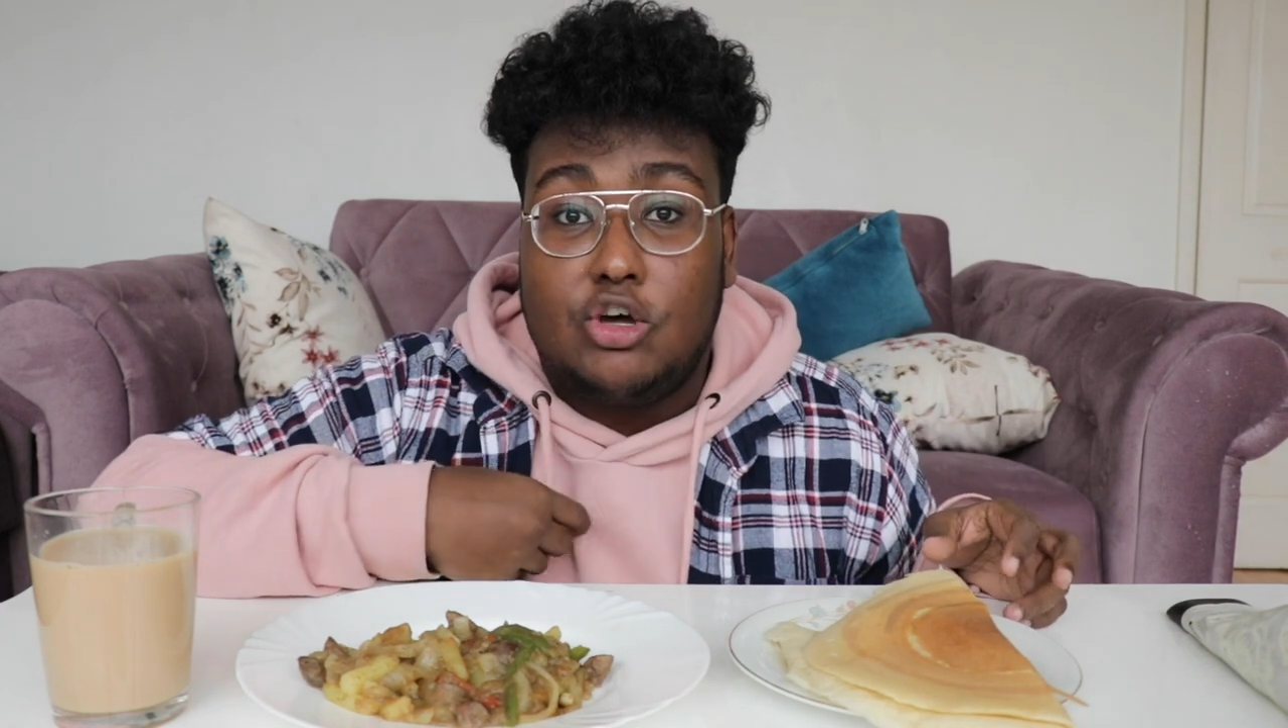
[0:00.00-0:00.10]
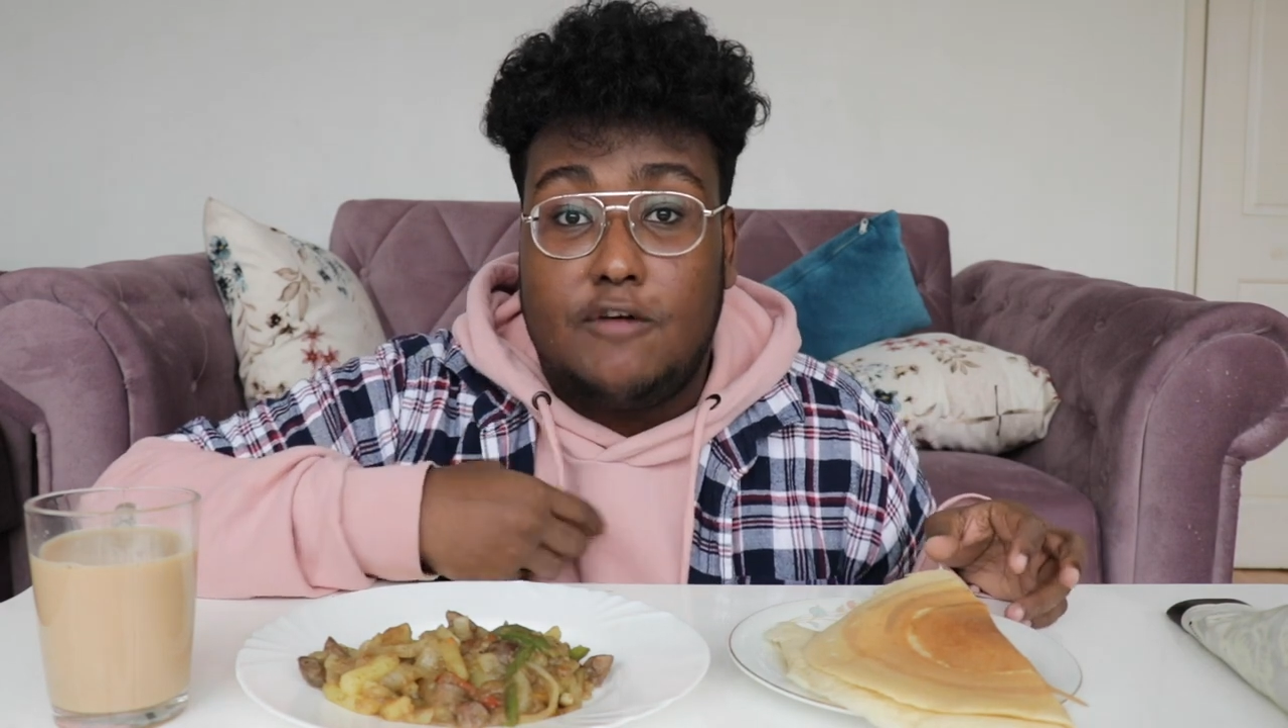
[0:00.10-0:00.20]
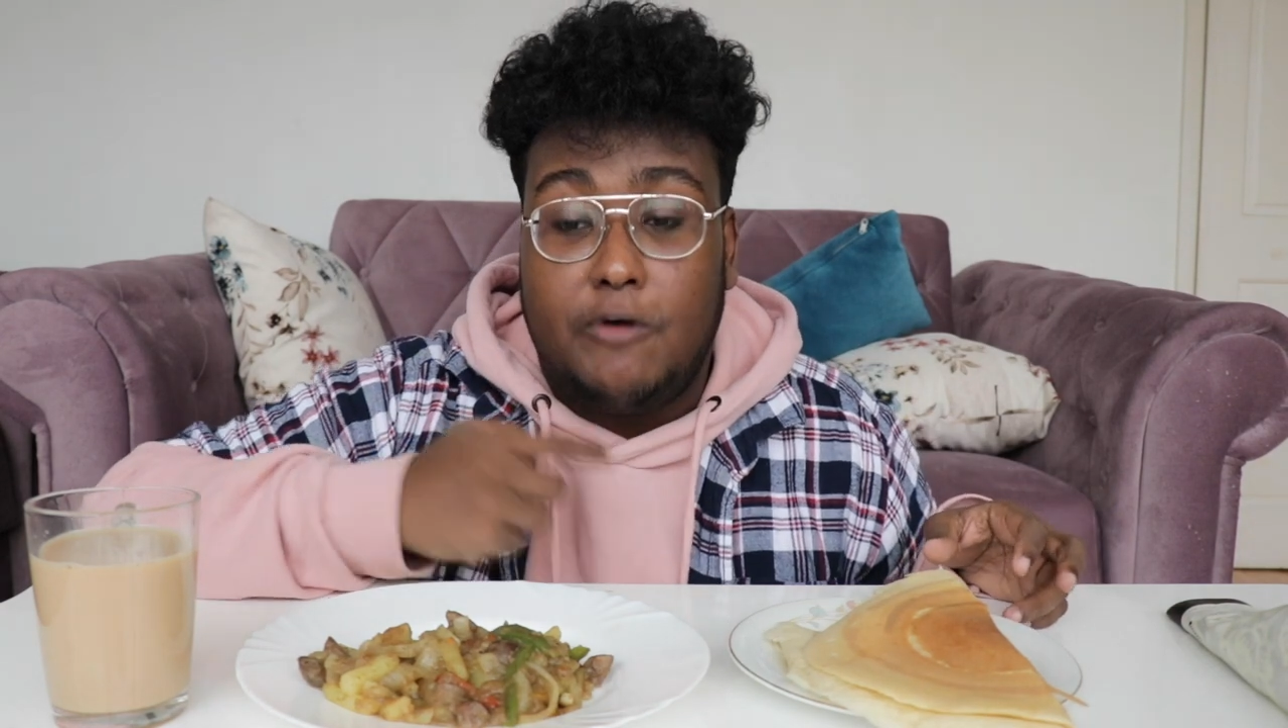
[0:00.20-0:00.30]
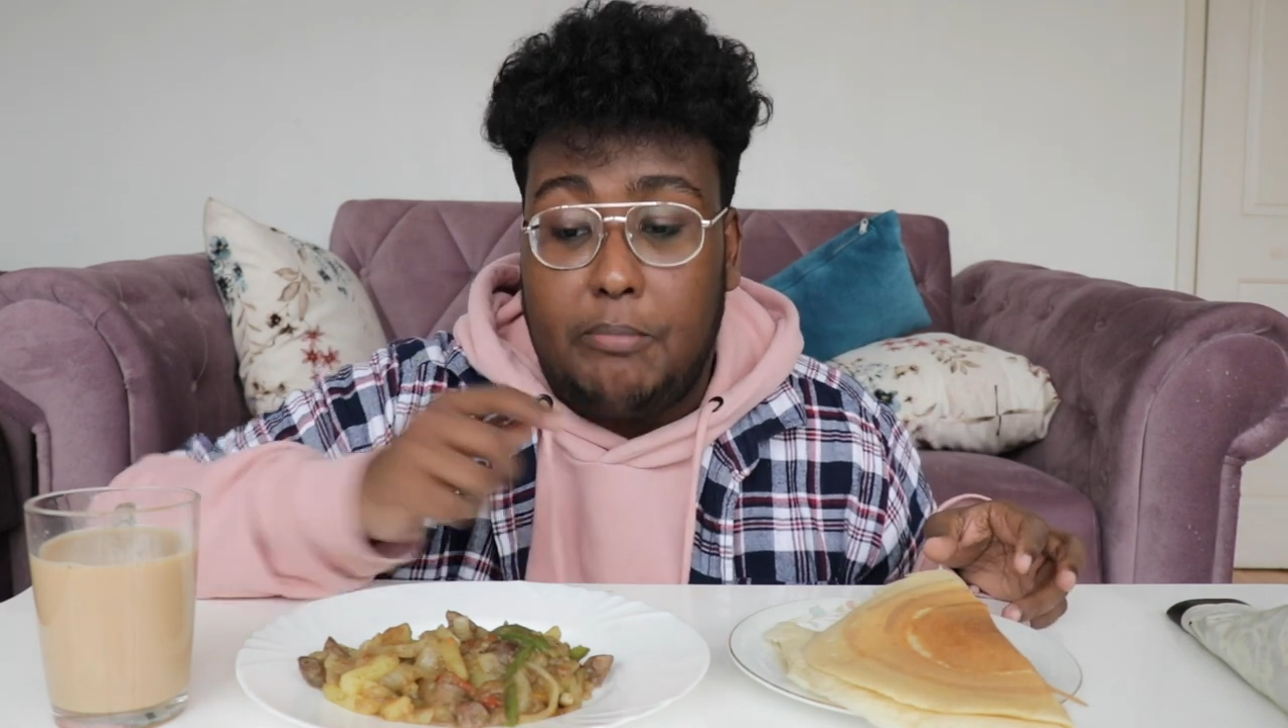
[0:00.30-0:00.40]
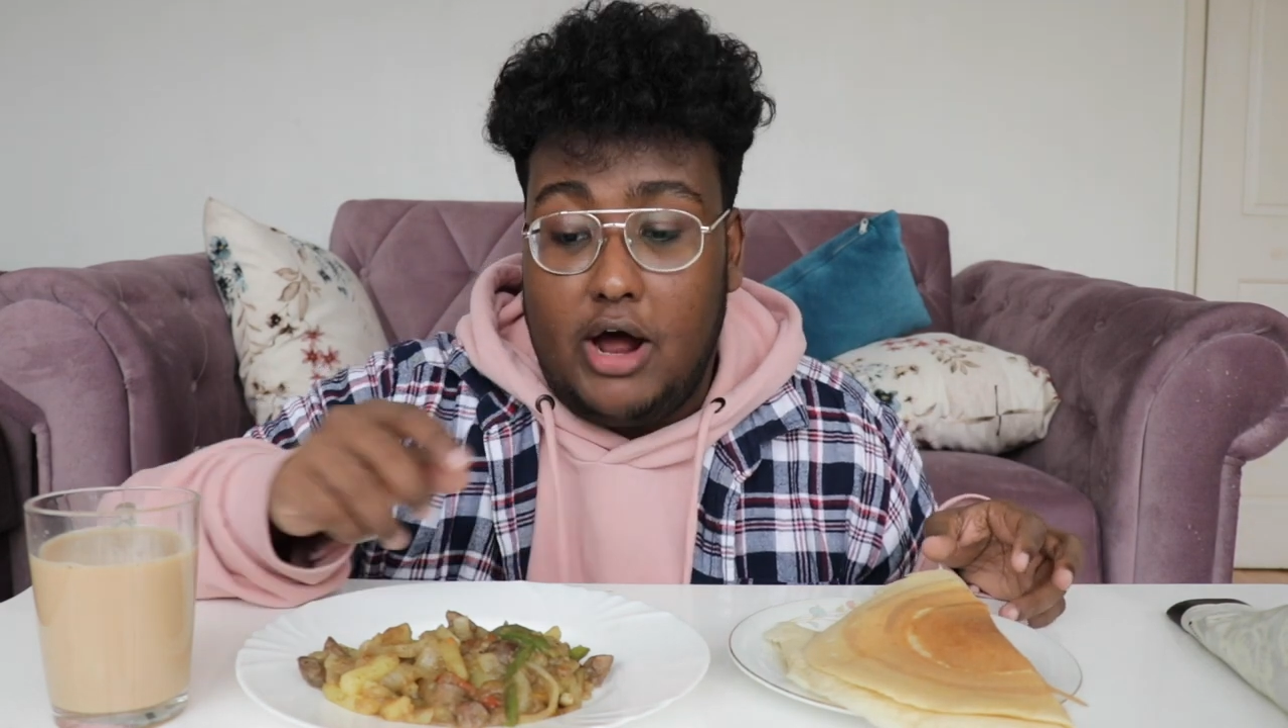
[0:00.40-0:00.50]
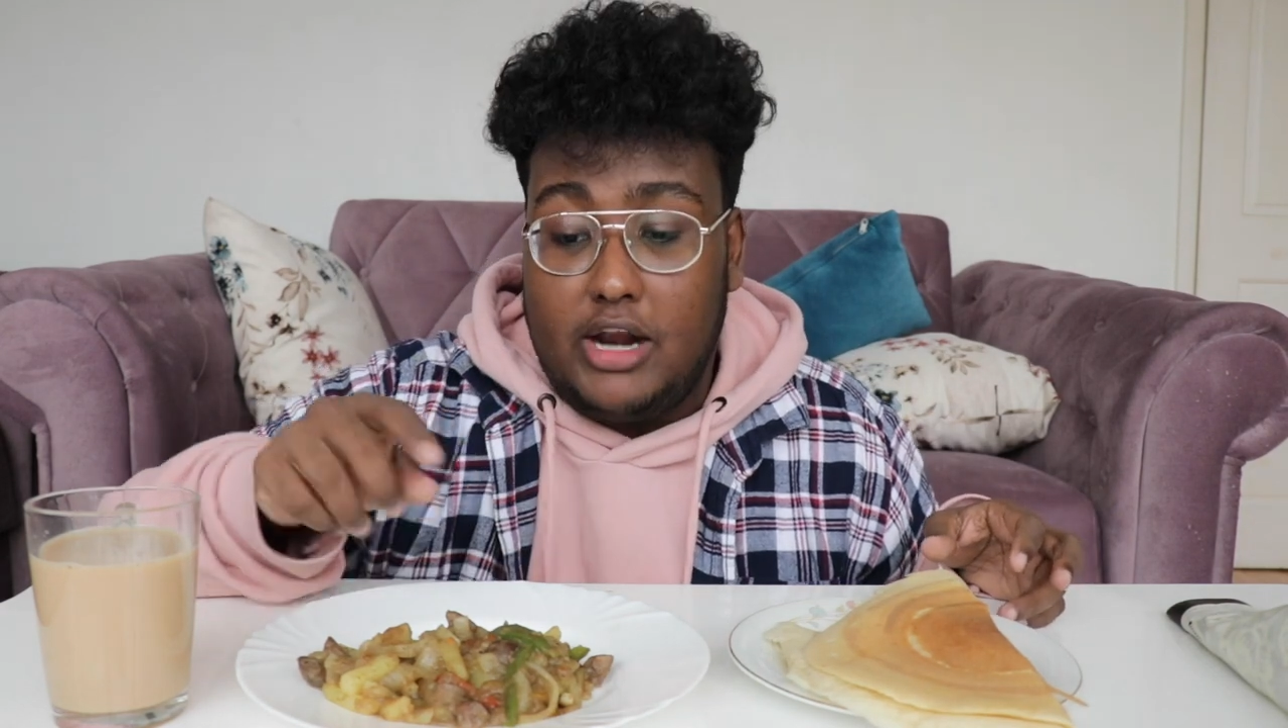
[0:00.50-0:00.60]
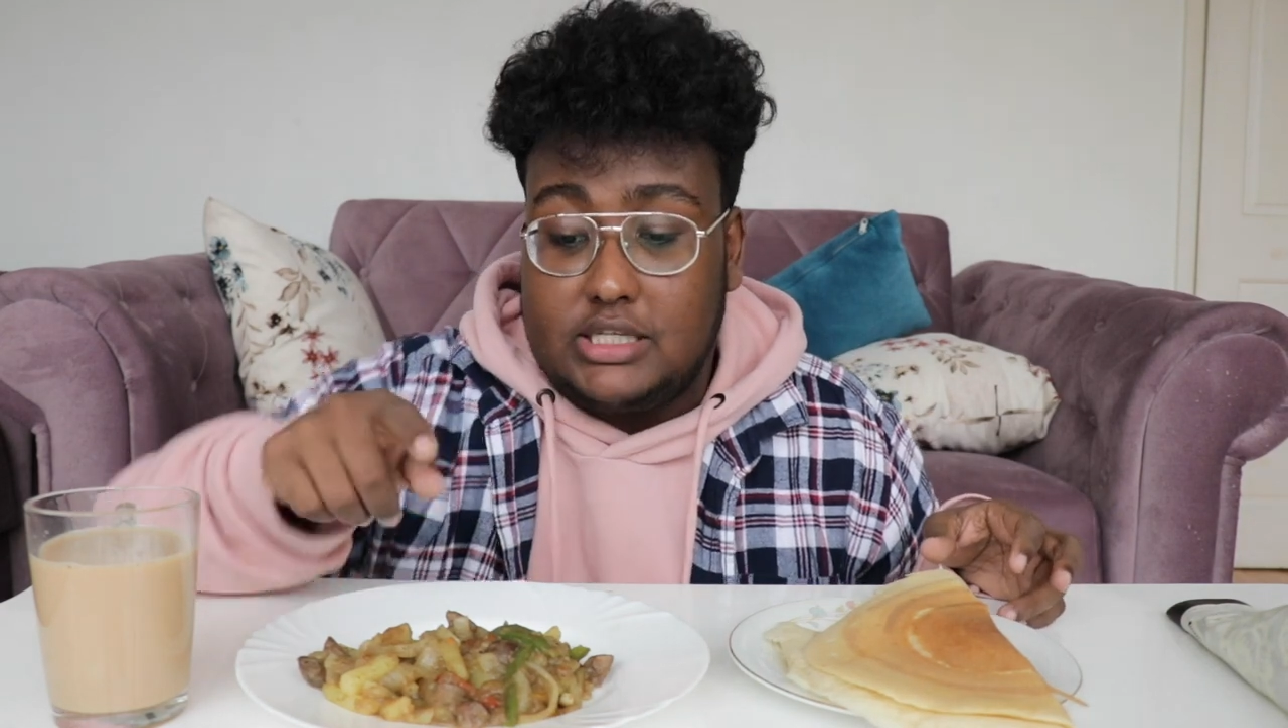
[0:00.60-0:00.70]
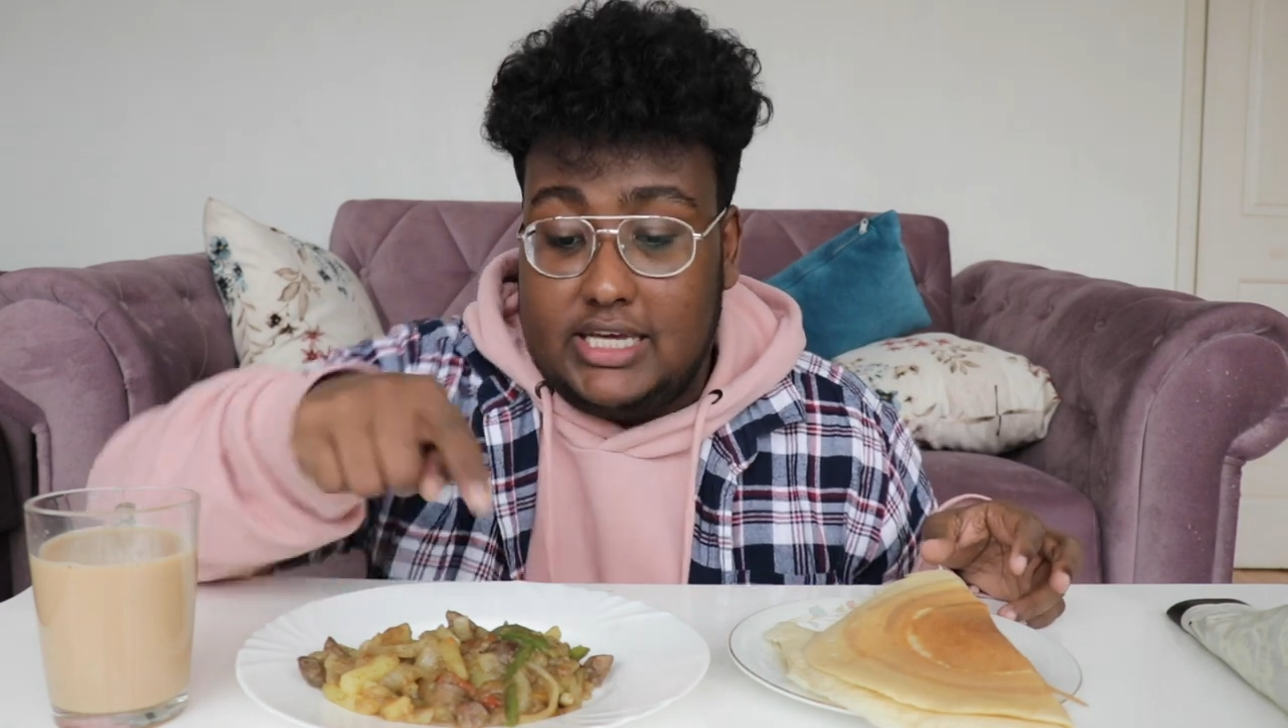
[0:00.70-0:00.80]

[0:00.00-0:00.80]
looking for banana